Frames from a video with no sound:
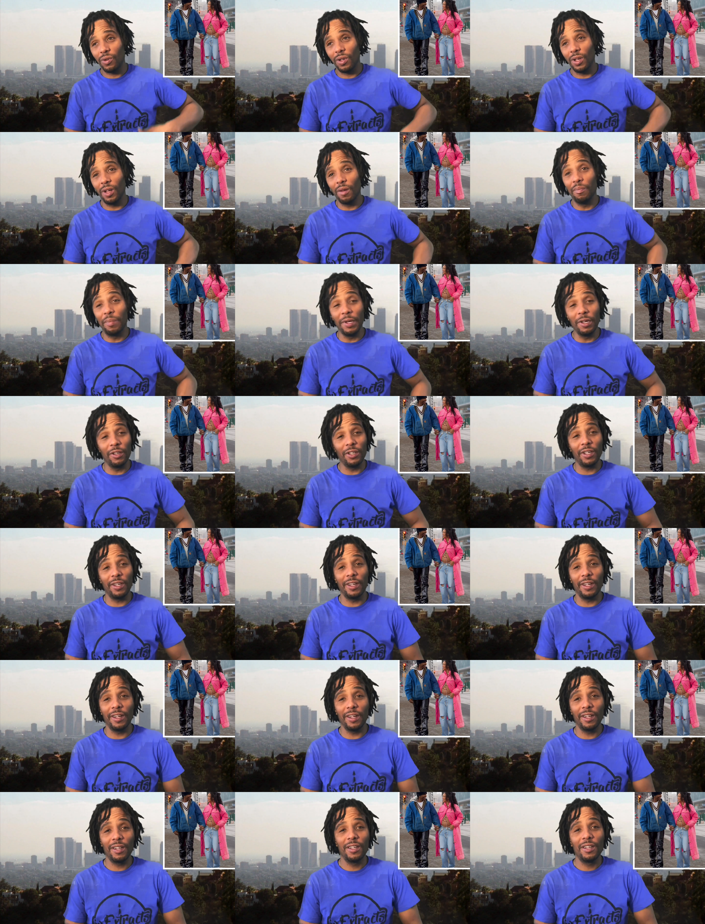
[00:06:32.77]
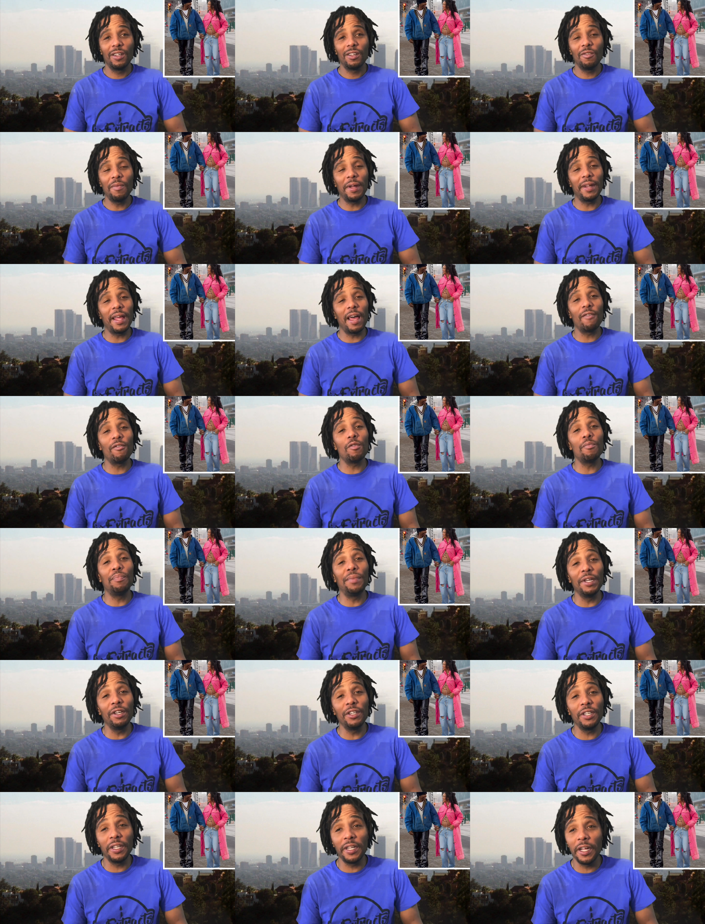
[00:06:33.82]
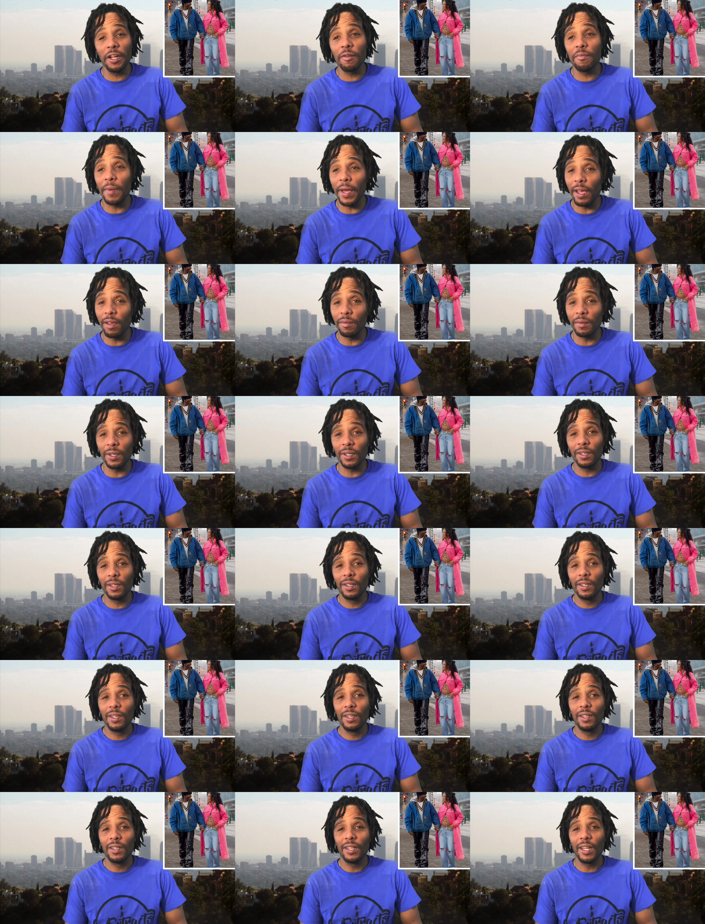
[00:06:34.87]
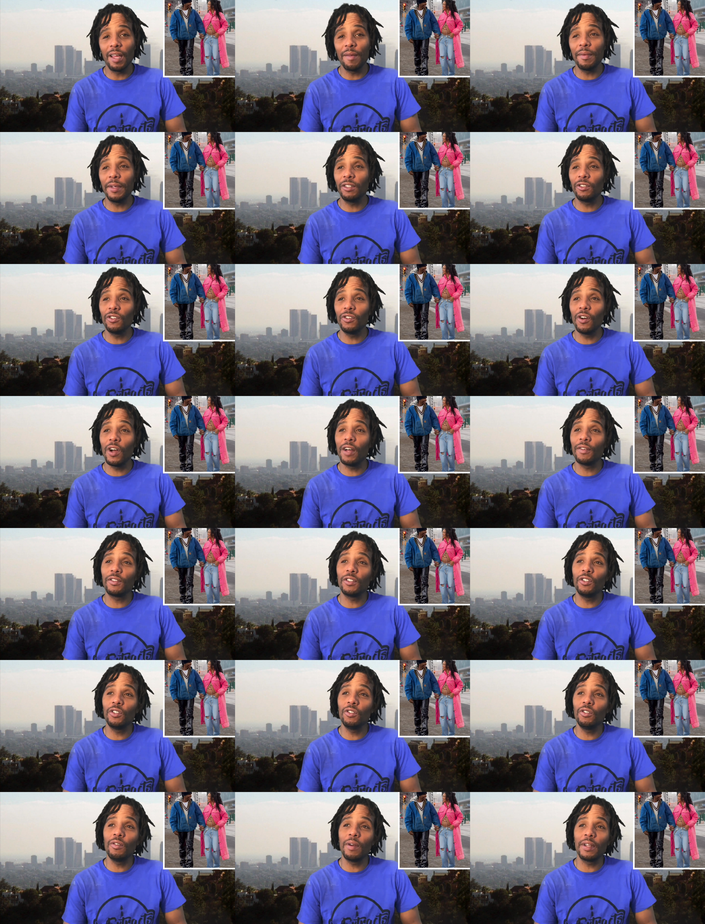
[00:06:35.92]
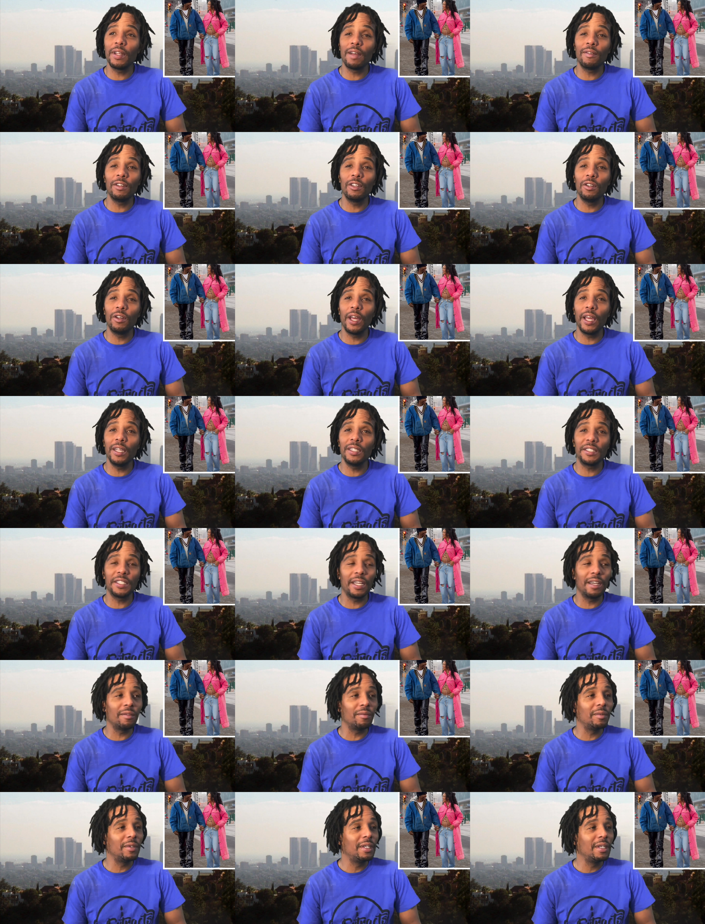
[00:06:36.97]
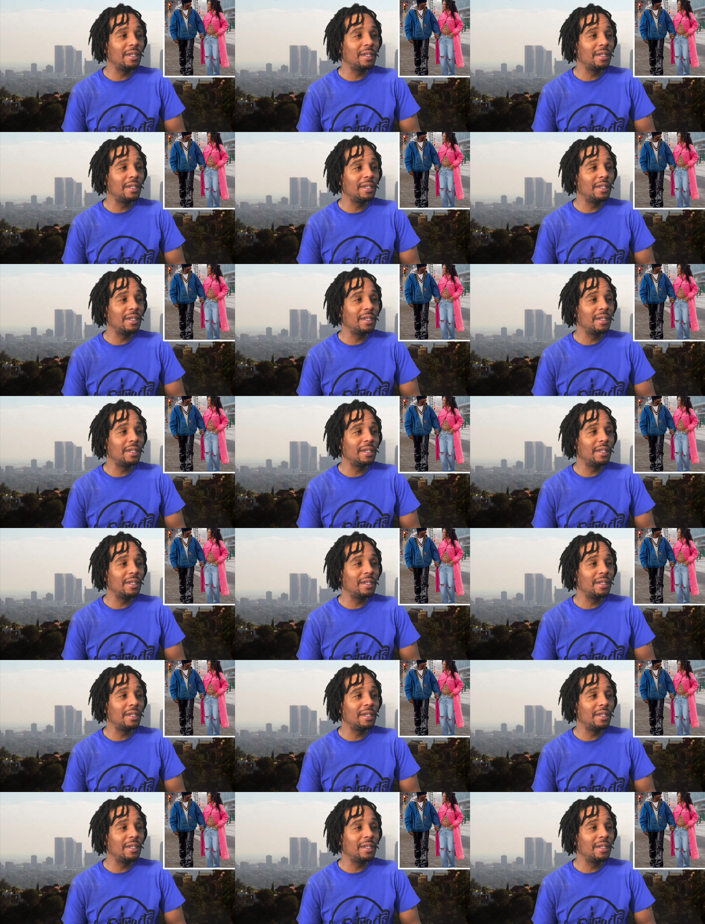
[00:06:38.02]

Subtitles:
A billionaire. You about to have a billionaire baby. That means you got to have a little ASAP.